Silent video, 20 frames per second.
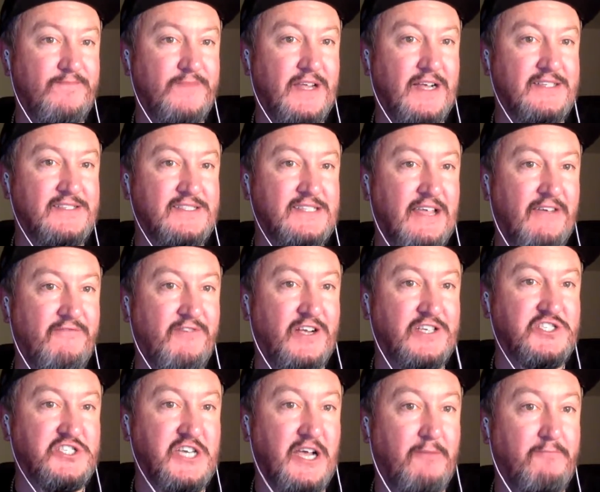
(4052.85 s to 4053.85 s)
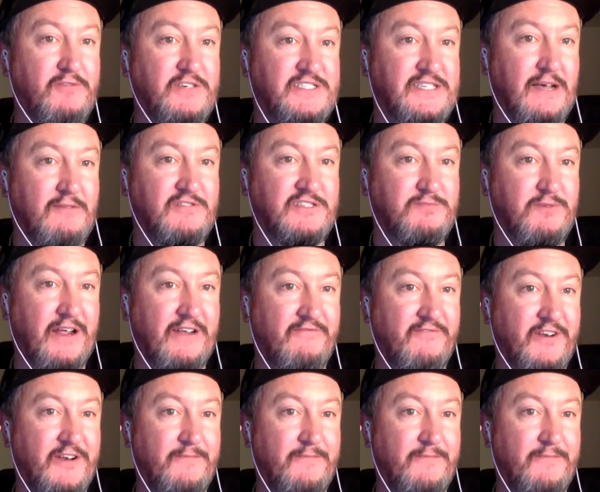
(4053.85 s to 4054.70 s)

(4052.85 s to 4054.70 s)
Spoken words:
and Stefan Chapuisat was playing for